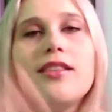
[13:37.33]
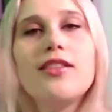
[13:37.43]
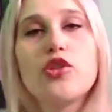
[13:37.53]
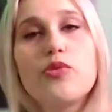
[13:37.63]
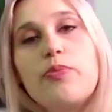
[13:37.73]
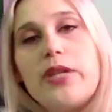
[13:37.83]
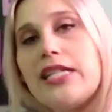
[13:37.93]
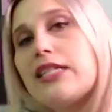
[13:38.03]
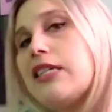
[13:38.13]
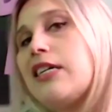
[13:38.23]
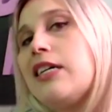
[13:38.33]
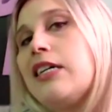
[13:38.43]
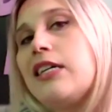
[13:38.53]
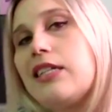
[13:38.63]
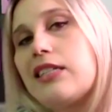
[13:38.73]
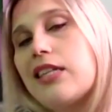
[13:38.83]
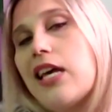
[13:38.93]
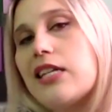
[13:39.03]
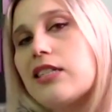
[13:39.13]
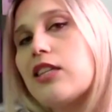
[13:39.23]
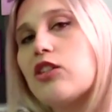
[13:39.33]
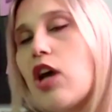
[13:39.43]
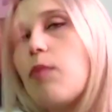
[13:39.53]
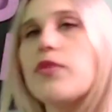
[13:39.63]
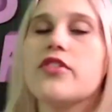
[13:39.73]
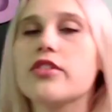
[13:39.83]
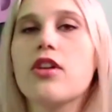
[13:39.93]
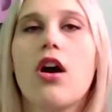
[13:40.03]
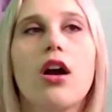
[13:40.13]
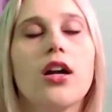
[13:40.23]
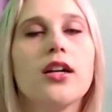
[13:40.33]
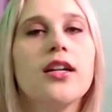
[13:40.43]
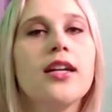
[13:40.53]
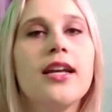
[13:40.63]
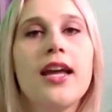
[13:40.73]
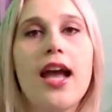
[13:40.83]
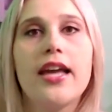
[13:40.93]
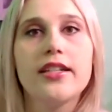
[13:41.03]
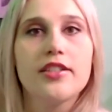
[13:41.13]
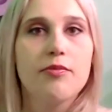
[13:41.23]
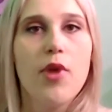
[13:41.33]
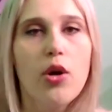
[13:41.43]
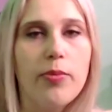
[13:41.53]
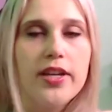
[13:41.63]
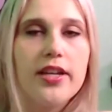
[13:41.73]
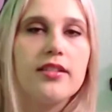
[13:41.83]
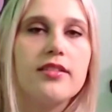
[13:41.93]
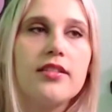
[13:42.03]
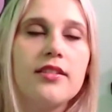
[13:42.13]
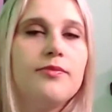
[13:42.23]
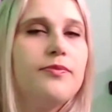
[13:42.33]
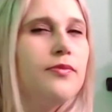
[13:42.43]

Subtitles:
There's pizza slice on the top of this car, and it's Mobius,